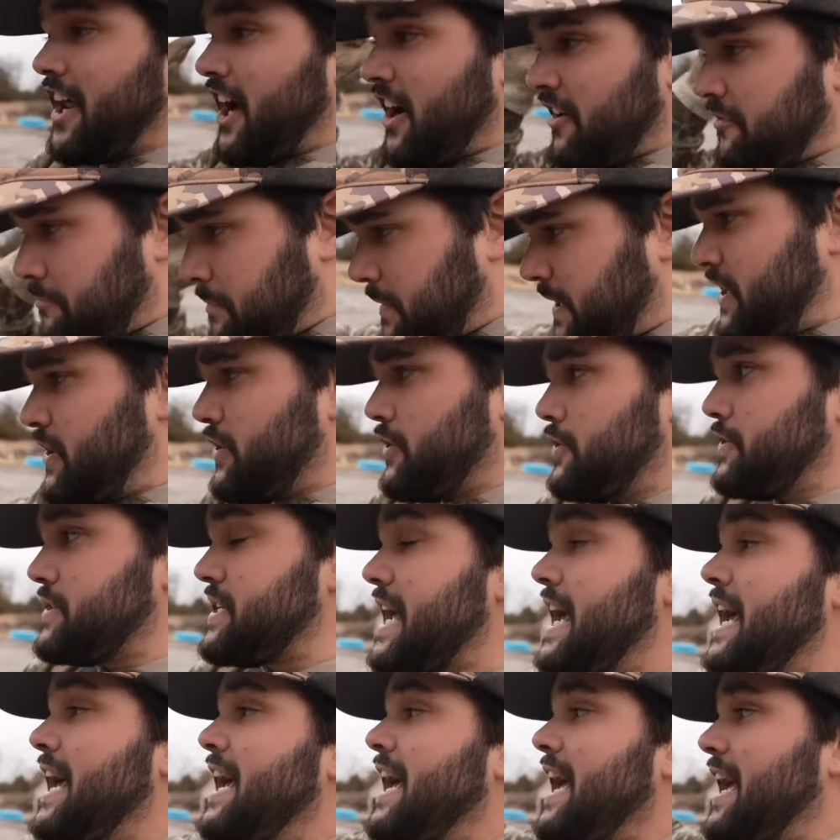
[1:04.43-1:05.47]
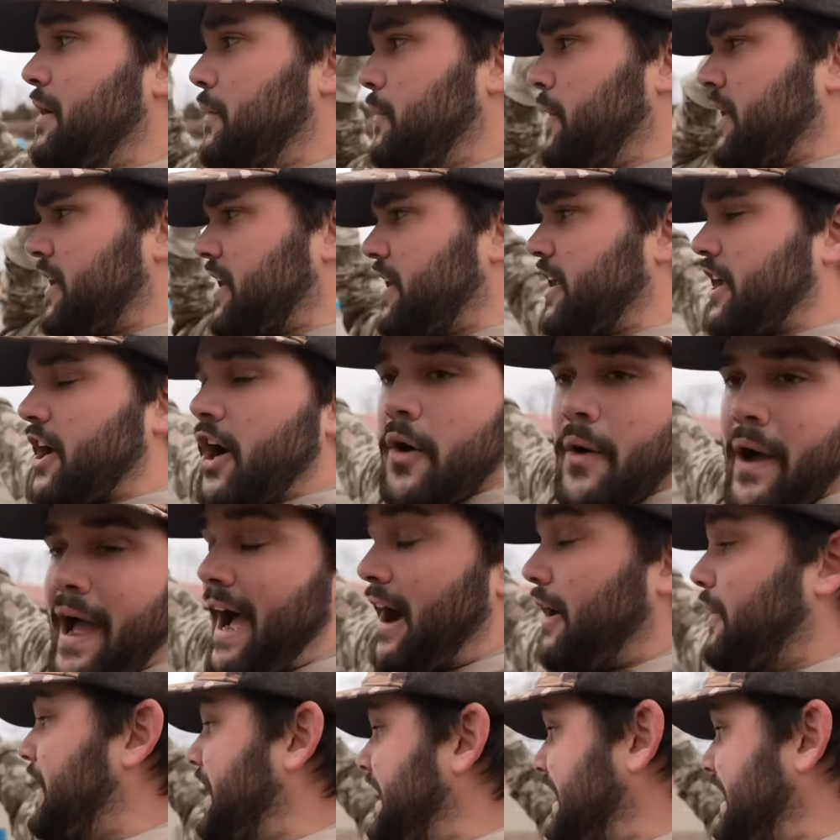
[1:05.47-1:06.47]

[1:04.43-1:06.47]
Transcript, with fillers: of pews. And we're gonna go out